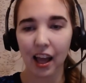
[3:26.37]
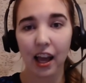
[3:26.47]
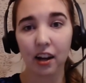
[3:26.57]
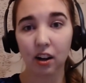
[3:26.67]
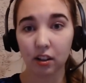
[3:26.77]

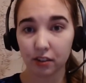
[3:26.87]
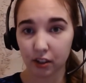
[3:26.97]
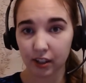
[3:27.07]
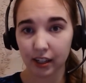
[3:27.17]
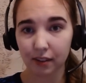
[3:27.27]
An
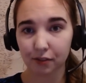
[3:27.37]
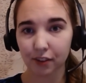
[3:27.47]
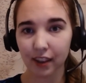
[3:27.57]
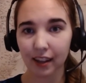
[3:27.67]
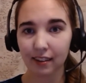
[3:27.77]
alternative for
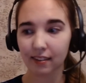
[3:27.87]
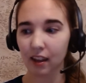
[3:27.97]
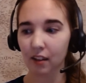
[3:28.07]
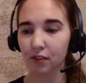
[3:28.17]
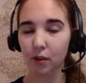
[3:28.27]
this,
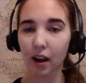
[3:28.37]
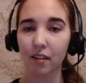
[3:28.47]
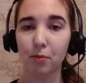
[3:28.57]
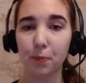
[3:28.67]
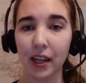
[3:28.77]
if you
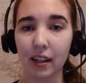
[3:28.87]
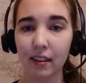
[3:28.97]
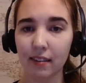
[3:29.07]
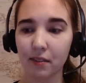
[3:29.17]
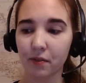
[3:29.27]
have
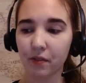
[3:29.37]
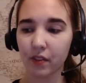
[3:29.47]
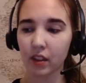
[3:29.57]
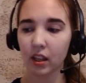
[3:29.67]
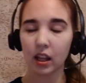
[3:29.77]
beads,
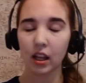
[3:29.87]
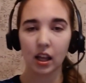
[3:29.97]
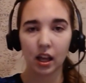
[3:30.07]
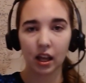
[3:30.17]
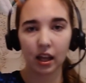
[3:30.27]

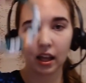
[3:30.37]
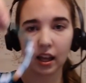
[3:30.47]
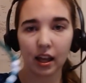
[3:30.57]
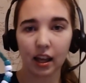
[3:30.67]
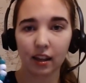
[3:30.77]

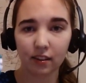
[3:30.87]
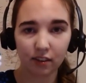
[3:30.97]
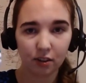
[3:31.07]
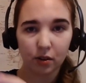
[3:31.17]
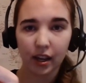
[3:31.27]
is
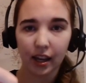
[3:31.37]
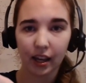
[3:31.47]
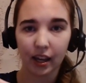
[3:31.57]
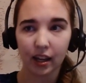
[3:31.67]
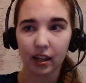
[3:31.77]
you
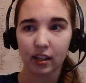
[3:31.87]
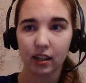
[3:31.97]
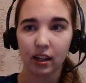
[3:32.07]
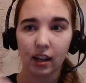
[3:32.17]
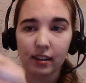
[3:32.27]
can
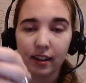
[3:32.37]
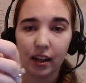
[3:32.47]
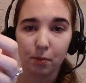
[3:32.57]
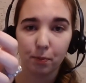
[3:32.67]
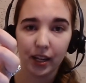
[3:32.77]

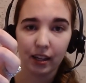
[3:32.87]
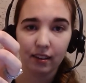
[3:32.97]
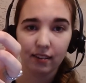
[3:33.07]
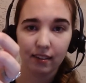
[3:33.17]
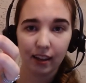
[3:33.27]
take
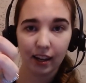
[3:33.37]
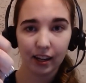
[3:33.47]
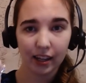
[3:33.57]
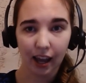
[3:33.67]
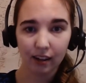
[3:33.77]
beads, and
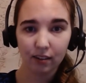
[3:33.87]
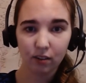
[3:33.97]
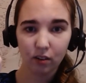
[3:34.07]
again,